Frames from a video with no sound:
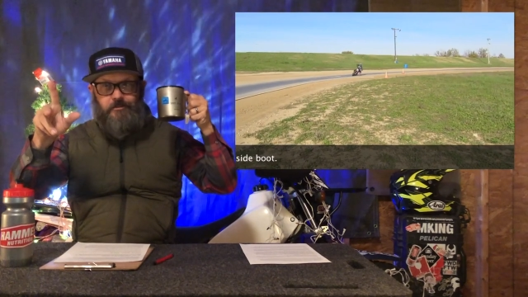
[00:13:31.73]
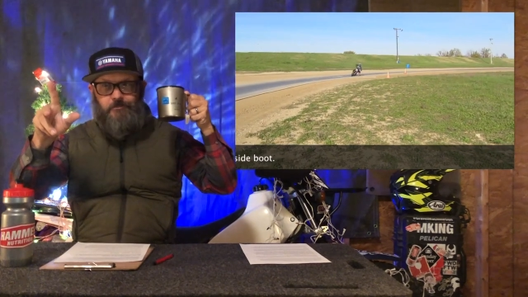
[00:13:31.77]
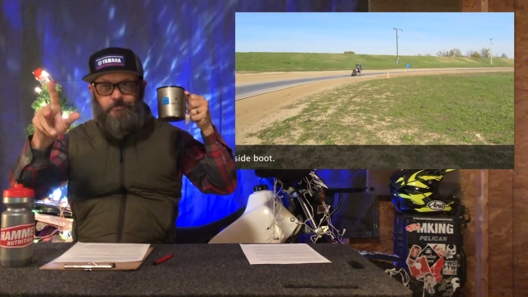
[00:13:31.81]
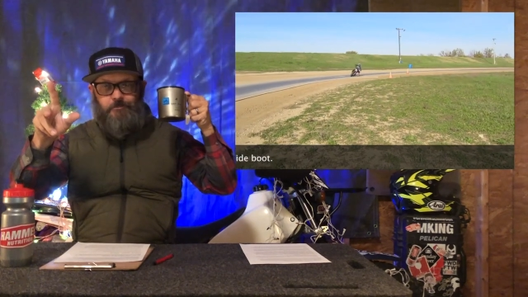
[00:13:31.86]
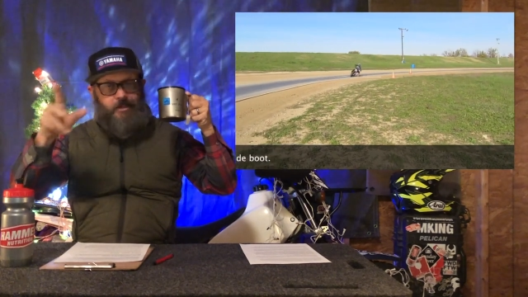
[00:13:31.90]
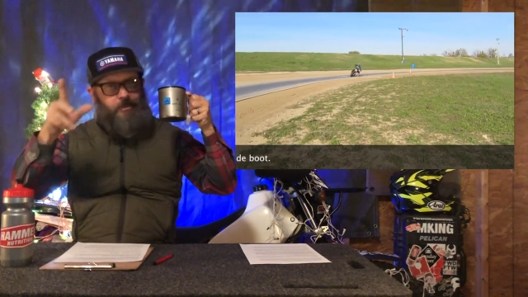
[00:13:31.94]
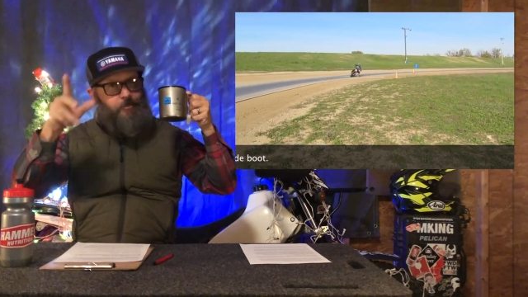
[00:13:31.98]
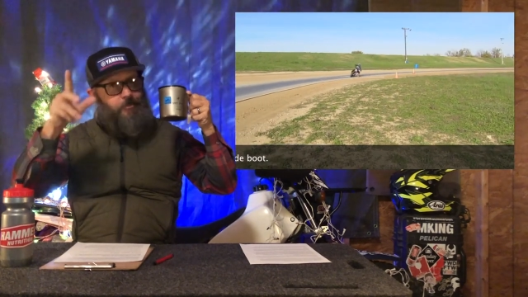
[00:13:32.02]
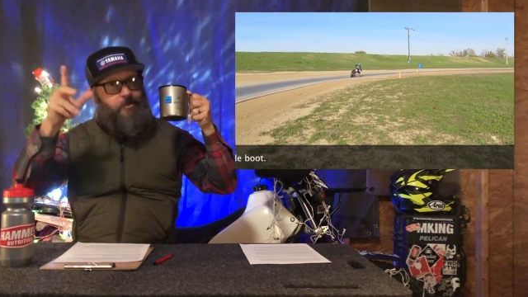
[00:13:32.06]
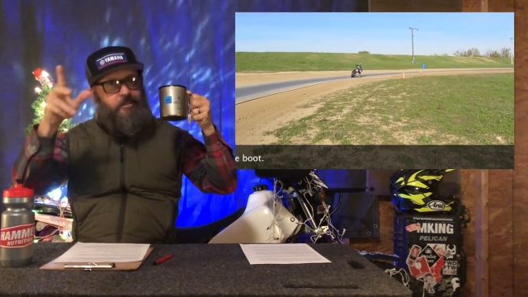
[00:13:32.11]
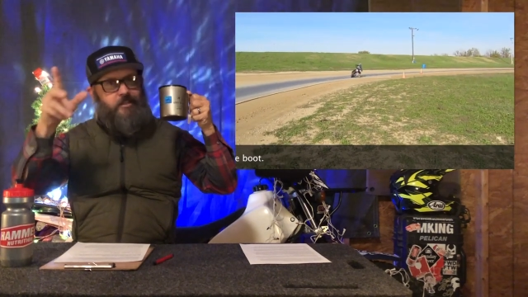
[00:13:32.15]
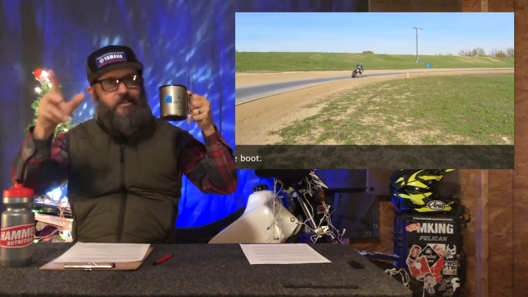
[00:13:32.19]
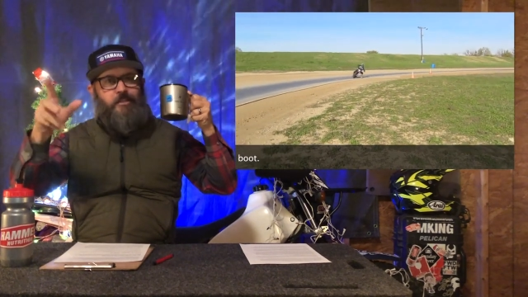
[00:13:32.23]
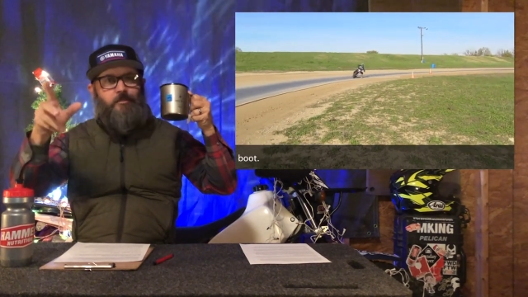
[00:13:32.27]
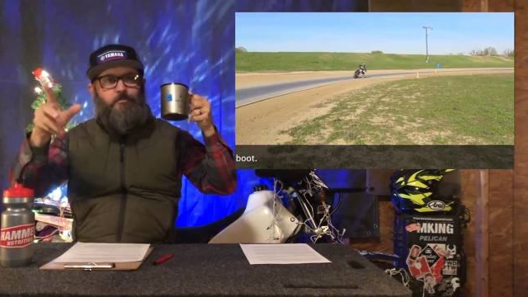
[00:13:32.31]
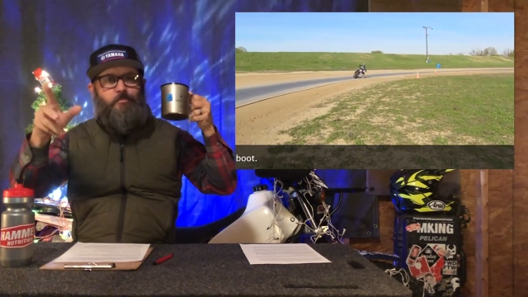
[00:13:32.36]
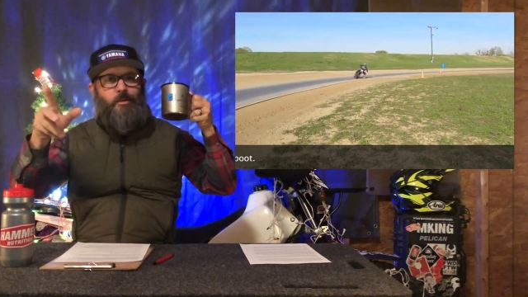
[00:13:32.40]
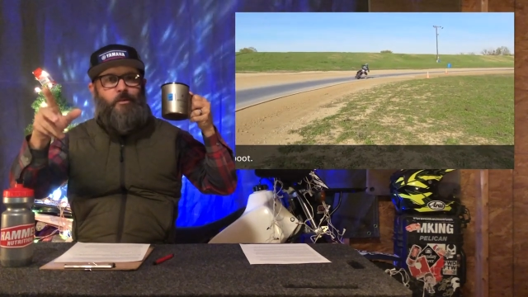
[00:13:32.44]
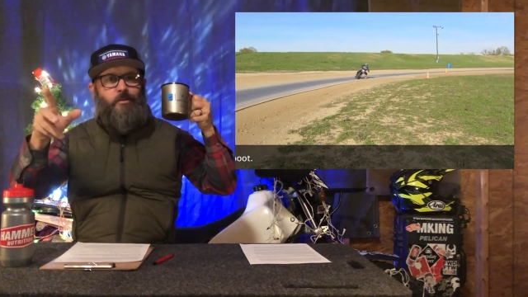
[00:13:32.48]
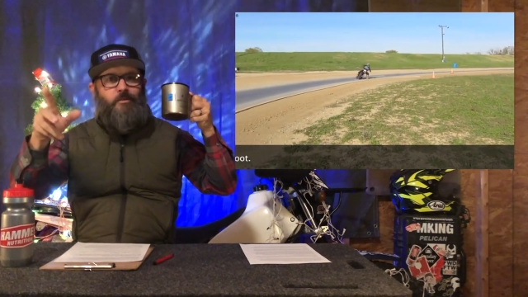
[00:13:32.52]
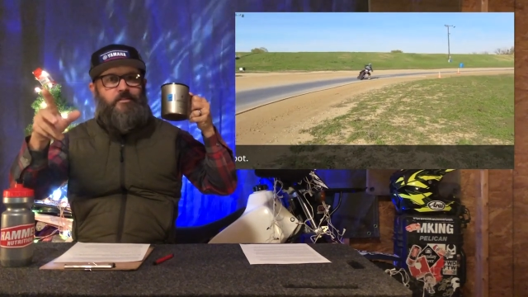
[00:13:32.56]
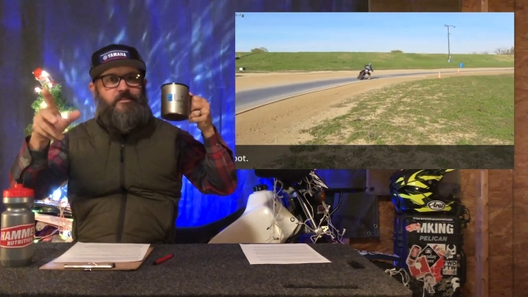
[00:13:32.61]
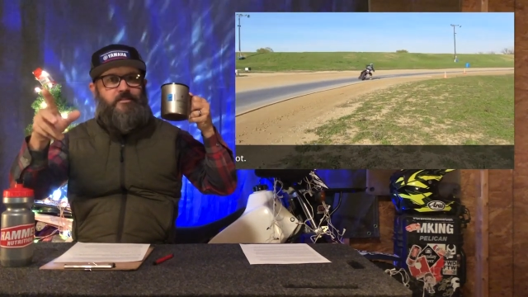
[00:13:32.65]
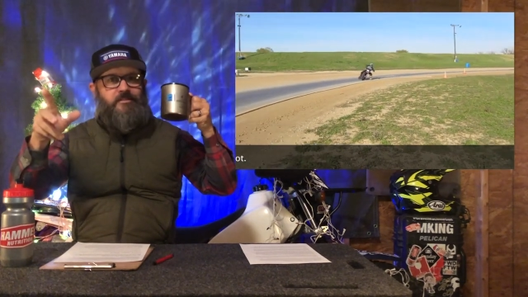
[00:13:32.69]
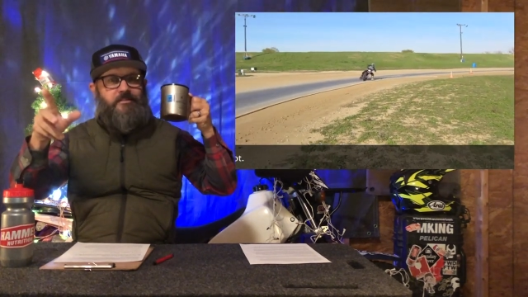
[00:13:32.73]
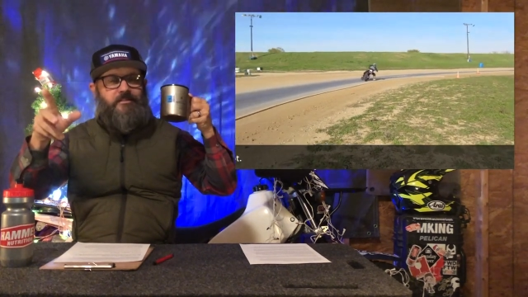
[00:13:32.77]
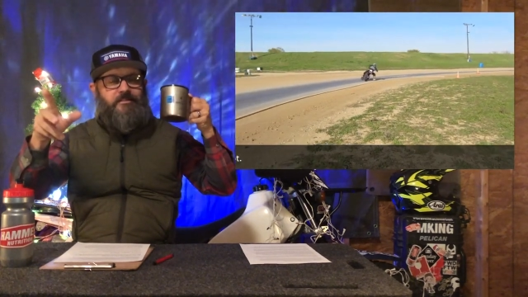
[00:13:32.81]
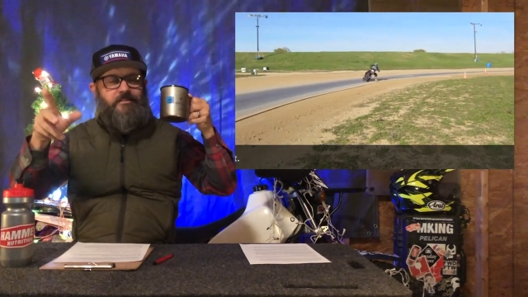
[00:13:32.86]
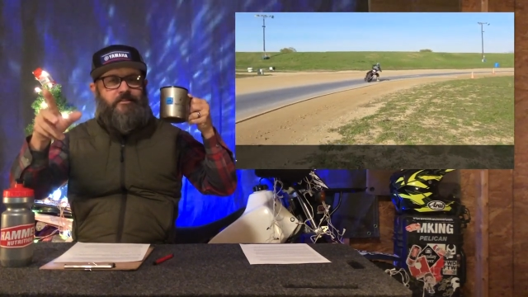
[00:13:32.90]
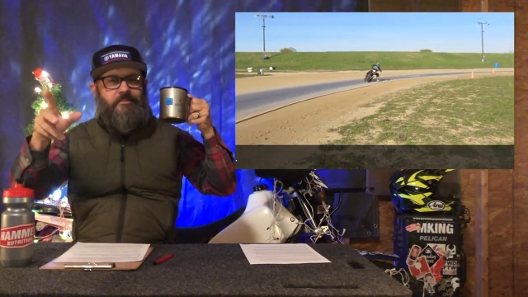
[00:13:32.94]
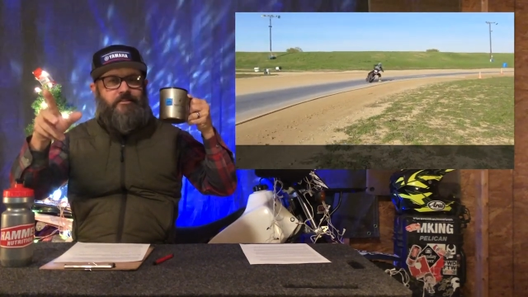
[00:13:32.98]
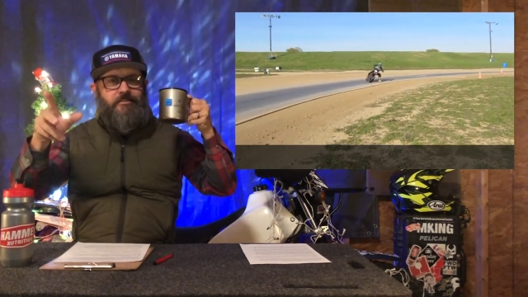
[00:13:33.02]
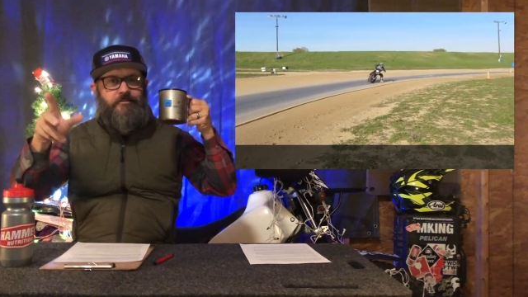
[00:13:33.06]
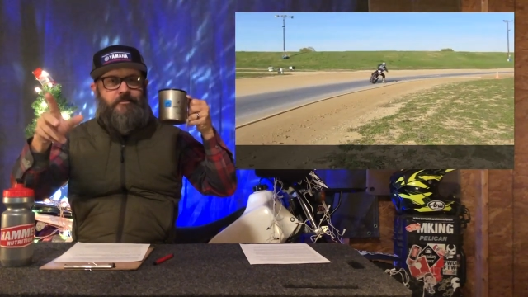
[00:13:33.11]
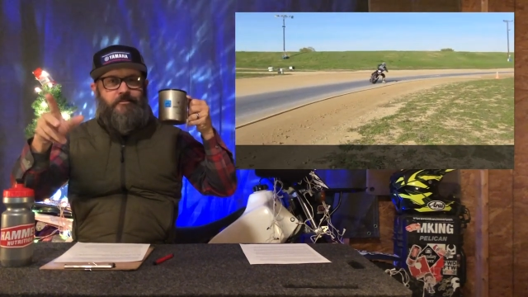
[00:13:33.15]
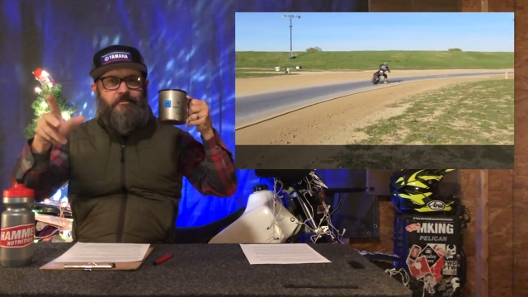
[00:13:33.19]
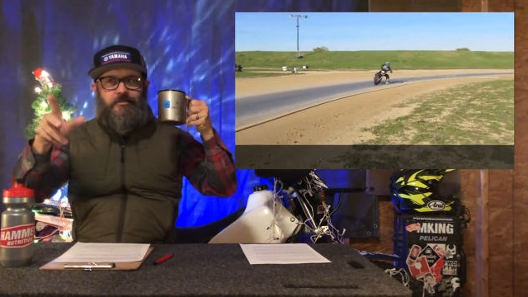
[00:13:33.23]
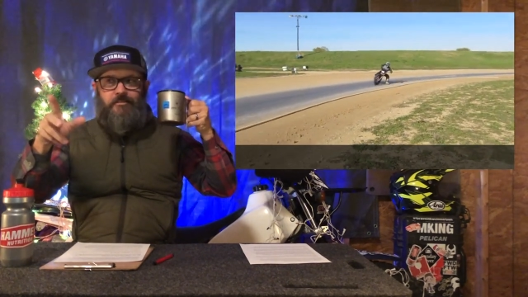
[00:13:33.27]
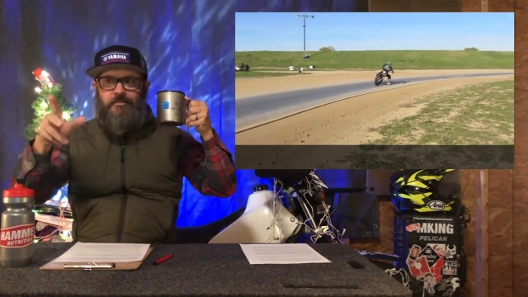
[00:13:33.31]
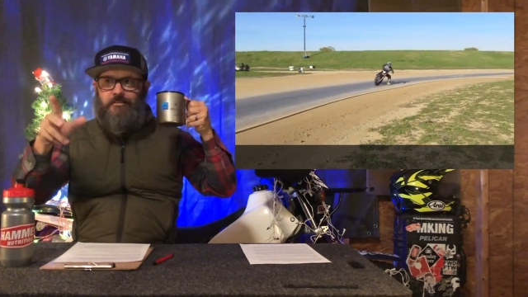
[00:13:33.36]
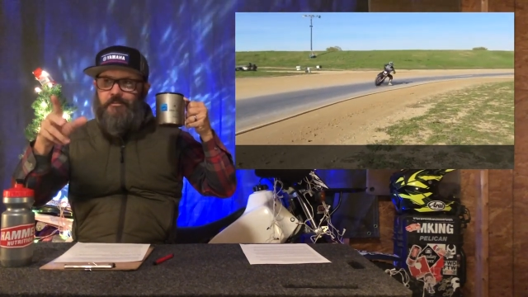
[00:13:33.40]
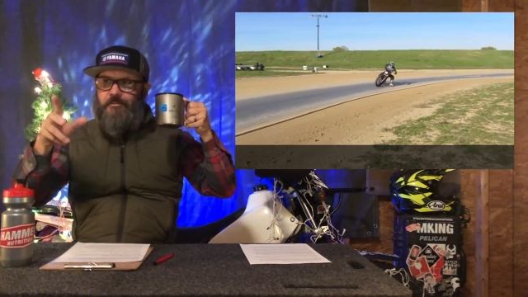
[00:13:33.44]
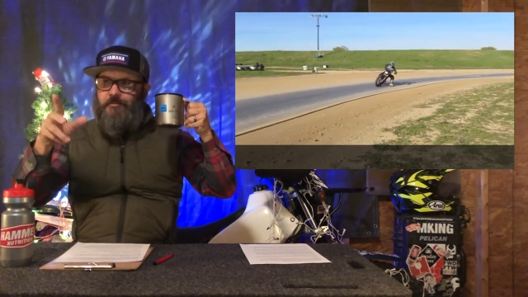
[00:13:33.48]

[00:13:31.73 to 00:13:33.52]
Maybe you need a bowl of cereal.